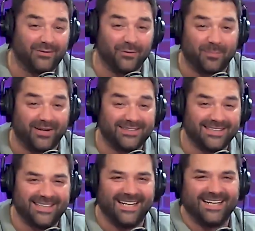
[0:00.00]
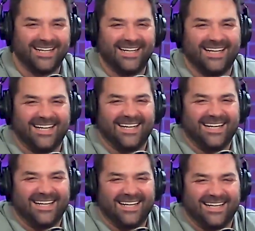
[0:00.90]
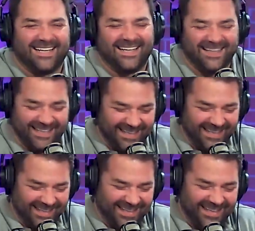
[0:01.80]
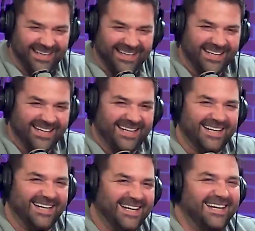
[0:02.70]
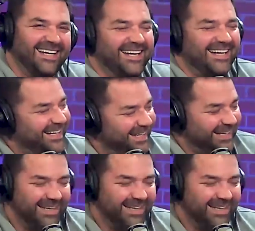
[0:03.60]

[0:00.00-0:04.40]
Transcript: it's crazy. Yeah. It's like, dude.